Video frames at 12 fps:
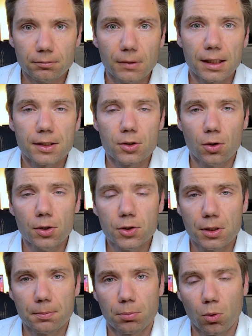It's also
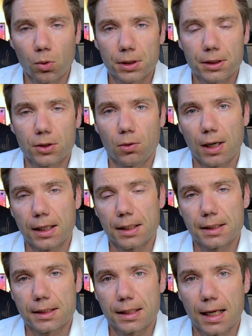important to
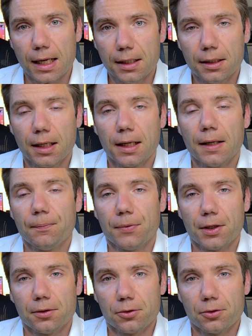understand that there are